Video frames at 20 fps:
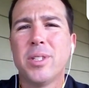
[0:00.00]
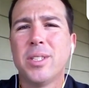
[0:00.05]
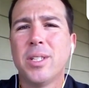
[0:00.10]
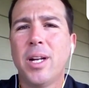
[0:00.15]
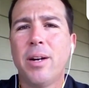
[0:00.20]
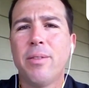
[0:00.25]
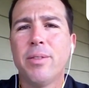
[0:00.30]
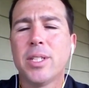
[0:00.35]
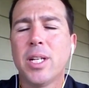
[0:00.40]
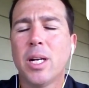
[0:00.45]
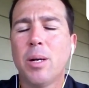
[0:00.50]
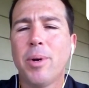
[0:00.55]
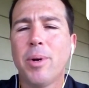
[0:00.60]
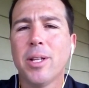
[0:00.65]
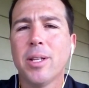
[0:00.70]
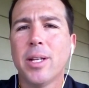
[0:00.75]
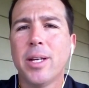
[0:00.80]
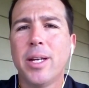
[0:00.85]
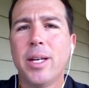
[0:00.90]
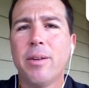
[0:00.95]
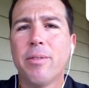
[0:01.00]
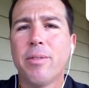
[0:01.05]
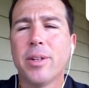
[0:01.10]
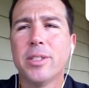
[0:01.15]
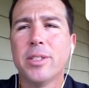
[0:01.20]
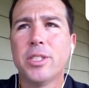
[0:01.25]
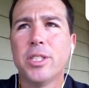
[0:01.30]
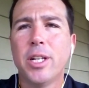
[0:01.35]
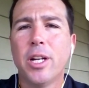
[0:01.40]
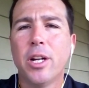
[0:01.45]
every time I leave
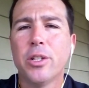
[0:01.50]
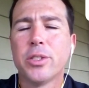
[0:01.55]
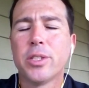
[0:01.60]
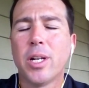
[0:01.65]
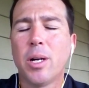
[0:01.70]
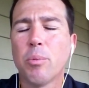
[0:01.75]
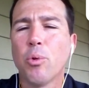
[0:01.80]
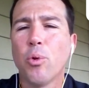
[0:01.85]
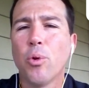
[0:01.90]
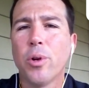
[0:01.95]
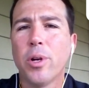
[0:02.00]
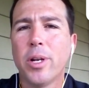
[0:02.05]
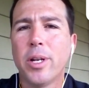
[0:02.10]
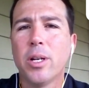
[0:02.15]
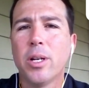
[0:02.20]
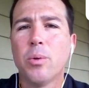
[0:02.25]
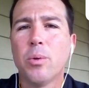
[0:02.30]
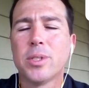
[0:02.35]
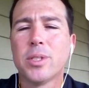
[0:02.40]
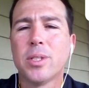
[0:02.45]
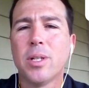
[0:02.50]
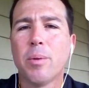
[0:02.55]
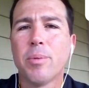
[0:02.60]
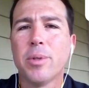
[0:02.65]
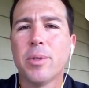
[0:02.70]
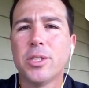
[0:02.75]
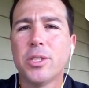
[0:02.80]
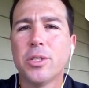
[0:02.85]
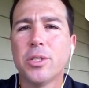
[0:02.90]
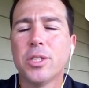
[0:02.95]
and she knows that I'm going to deal with
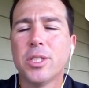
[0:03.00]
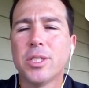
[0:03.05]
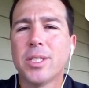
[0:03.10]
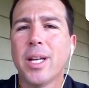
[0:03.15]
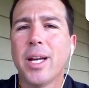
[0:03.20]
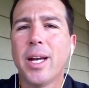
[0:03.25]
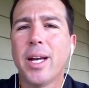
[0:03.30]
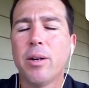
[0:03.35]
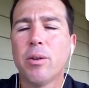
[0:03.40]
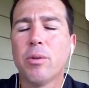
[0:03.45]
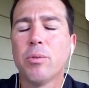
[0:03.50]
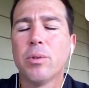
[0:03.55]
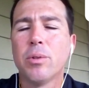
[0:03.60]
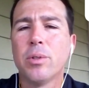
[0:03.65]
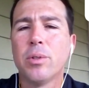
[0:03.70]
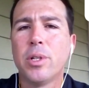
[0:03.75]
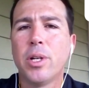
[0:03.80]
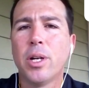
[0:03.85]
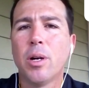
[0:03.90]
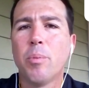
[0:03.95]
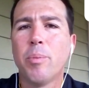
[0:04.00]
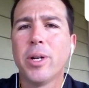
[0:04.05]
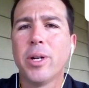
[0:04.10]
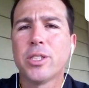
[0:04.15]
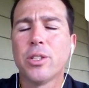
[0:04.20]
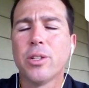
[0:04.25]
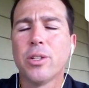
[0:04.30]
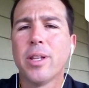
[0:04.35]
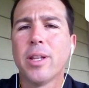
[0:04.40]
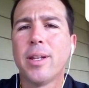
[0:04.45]
something, she'll just say, hey, you know, make
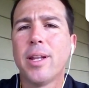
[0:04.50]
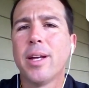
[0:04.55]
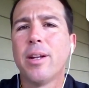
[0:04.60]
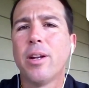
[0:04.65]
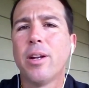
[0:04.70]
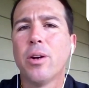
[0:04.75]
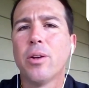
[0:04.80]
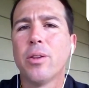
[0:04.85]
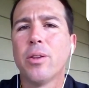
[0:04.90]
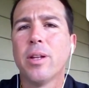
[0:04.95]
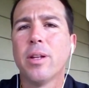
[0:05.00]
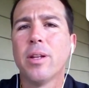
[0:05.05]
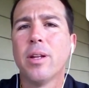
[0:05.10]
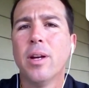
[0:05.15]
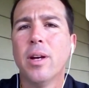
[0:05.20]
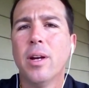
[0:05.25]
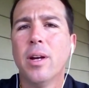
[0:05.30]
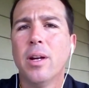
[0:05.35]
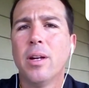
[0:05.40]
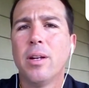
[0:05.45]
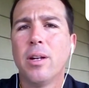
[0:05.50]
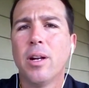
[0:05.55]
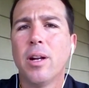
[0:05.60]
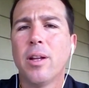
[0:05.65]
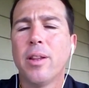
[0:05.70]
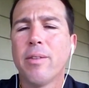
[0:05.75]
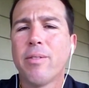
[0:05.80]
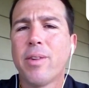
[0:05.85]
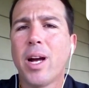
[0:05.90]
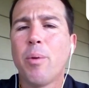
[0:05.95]
sure that they know that, you know,
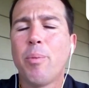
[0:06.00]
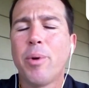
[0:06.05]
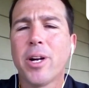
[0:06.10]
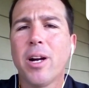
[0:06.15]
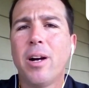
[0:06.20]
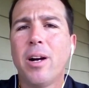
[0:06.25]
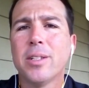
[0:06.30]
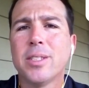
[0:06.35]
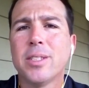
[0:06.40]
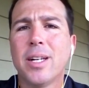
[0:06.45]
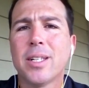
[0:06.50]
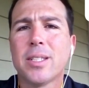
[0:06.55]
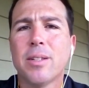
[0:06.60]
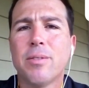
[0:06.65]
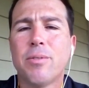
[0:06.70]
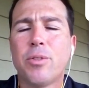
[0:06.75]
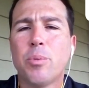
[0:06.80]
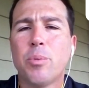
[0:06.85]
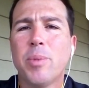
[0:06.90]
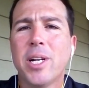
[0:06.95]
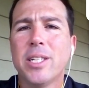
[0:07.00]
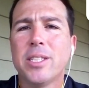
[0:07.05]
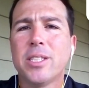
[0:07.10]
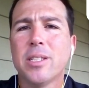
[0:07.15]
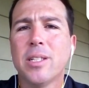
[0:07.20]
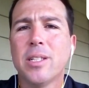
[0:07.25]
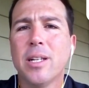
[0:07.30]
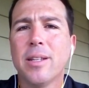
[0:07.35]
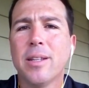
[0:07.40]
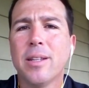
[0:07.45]
they've got my contact
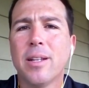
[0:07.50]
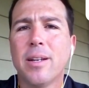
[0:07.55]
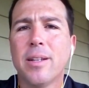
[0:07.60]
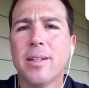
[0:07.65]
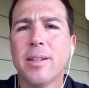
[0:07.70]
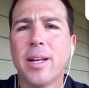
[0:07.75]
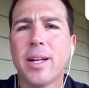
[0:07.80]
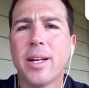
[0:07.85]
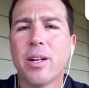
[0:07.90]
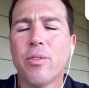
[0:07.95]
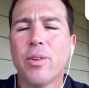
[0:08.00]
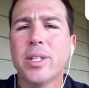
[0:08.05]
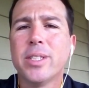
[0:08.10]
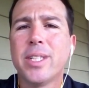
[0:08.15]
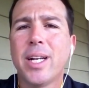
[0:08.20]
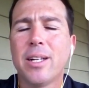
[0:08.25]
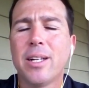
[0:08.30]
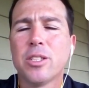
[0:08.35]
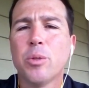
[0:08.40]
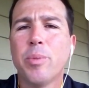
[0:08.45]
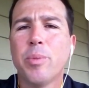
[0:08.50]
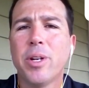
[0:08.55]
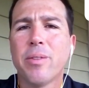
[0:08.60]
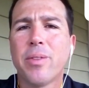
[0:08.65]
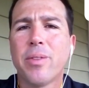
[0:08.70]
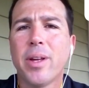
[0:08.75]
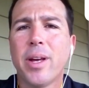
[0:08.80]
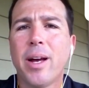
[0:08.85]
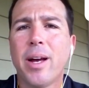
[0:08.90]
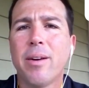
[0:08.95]
information, and they can reach out to me if
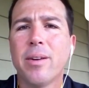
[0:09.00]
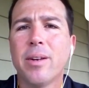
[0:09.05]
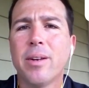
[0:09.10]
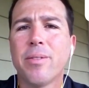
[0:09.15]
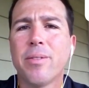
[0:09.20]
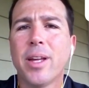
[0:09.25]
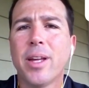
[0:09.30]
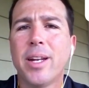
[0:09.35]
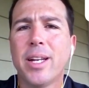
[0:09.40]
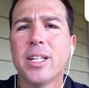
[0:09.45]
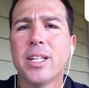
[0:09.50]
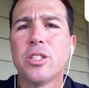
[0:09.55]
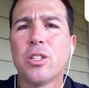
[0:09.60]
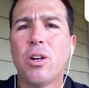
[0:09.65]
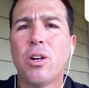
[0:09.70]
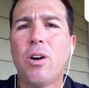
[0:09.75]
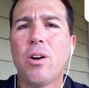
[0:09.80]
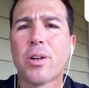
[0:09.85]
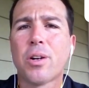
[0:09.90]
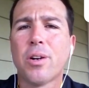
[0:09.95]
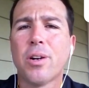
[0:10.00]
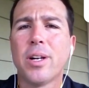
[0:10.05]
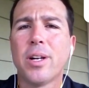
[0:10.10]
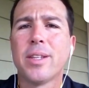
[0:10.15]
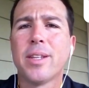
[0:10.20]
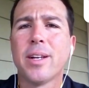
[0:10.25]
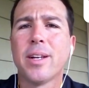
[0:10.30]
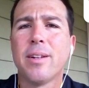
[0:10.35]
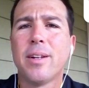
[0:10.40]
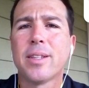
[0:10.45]
they need to talk or
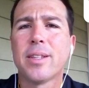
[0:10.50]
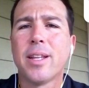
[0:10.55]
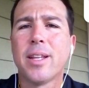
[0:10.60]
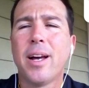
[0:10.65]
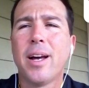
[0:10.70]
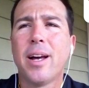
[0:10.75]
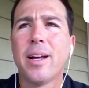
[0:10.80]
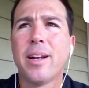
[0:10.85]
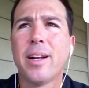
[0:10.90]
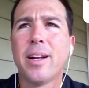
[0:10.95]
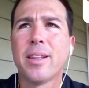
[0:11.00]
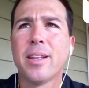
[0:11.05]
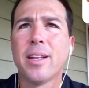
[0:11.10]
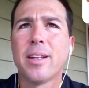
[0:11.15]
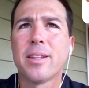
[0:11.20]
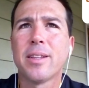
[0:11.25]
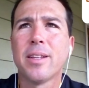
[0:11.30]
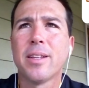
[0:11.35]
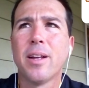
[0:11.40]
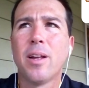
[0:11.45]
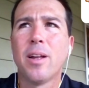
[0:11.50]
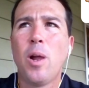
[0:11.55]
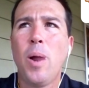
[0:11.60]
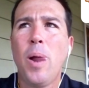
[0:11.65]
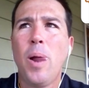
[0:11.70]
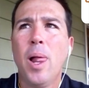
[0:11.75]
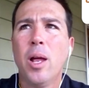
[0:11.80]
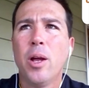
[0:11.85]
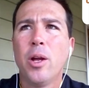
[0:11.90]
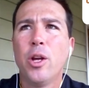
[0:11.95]
anything like that. And I think that,
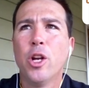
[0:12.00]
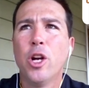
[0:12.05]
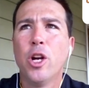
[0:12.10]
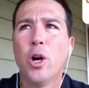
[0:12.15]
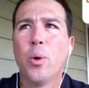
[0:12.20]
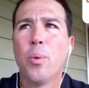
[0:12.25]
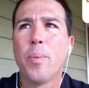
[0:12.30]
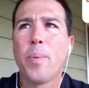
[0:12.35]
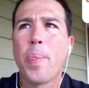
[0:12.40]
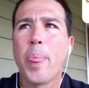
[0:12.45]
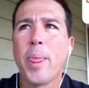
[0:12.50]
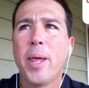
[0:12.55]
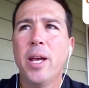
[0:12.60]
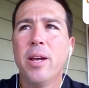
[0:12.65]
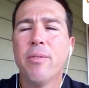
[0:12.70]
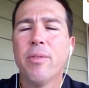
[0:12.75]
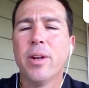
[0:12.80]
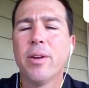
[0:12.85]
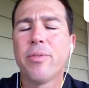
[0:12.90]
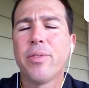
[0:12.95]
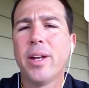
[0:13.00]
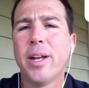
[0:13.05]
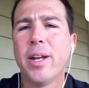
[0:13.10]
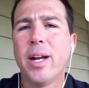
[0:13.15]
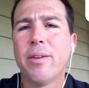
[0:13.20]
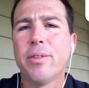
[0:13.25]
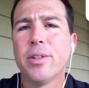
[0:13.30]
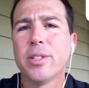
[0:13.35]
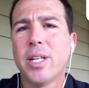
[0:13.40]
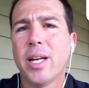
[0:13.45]
you know, even if they
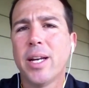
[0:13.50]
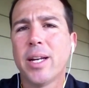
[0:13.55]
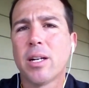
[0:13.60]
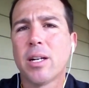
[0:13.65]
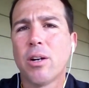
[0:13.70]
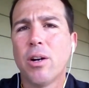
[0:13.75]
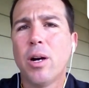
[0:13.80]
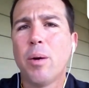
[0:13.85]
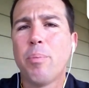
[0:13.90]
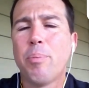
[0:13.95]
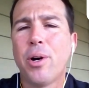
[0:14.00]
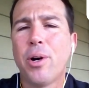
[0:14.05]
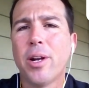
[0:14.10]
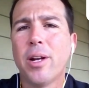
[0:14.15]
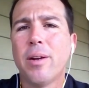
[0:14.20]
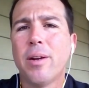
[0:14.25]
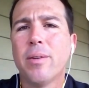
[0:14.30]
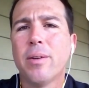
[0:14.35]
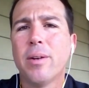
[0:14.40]
never take her up on it,